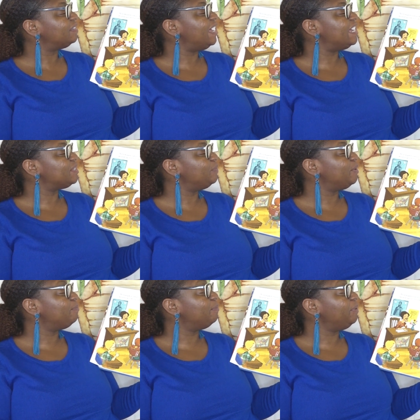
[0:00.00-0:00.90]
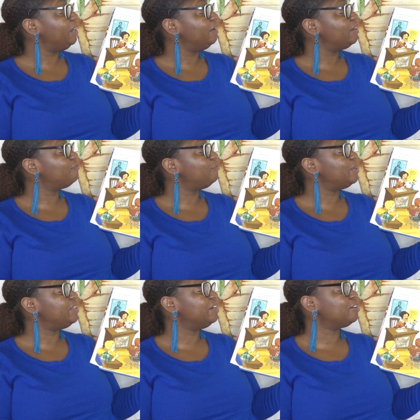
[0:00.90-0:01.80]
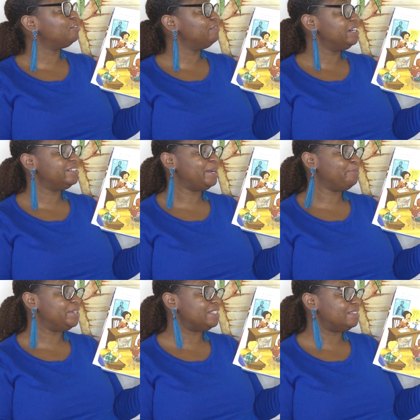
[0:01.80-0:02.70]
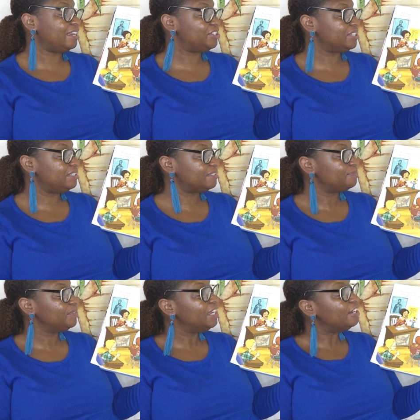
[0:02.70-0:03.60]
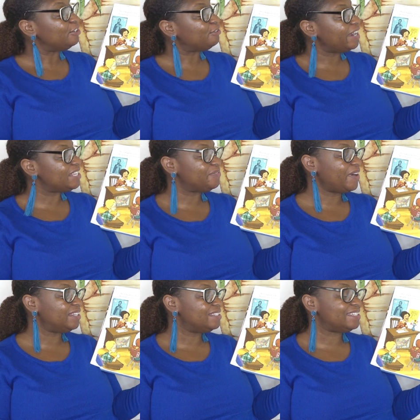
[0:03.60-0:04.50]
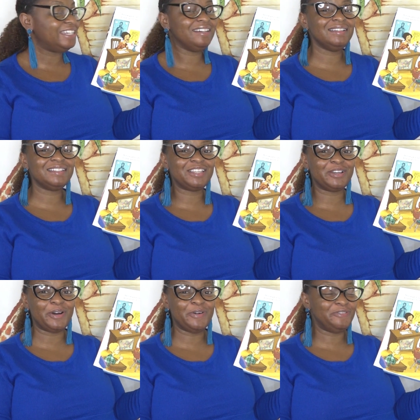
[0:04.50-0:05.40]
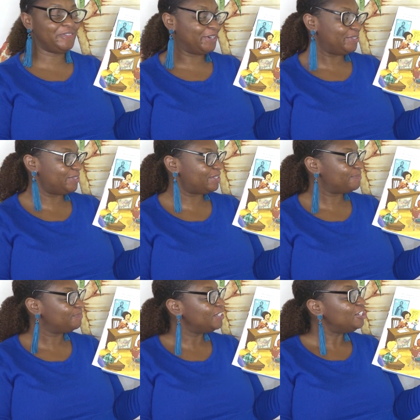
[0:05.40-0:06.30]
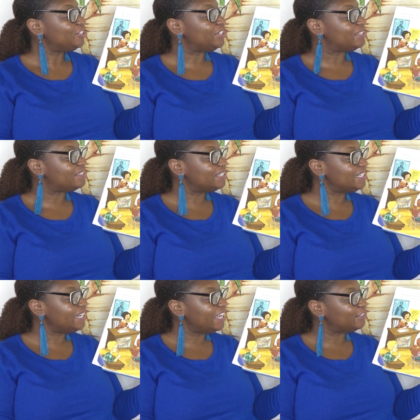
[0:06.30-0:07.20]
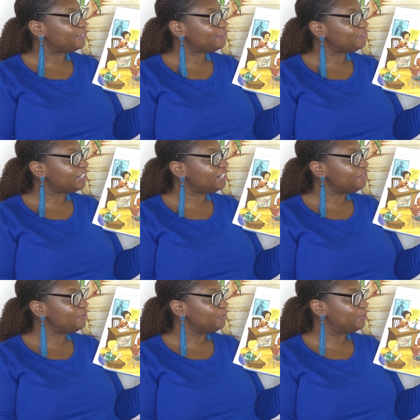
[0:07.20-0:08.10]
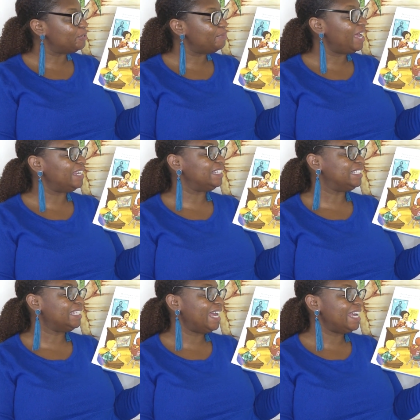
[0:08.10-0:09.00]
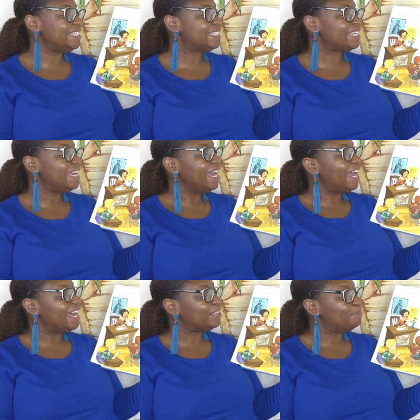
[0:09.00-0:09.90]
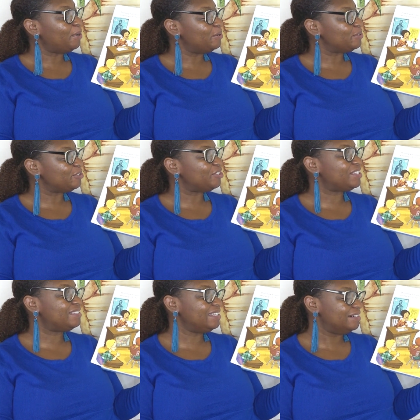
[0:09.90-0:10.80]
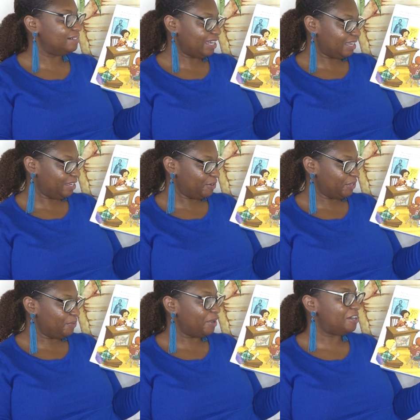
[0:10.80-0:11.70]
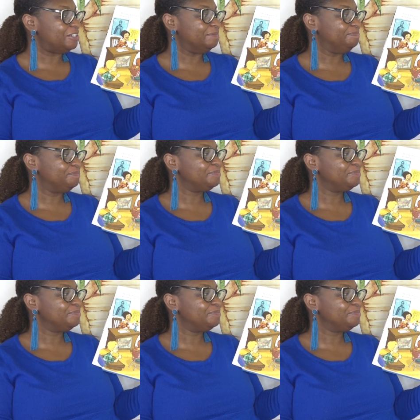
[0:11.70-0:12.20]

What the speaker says: class were preparing for their career day presentations. Grace volunteered to go first. She stood at the front of the room and glanced at the poster still hanging on the wall.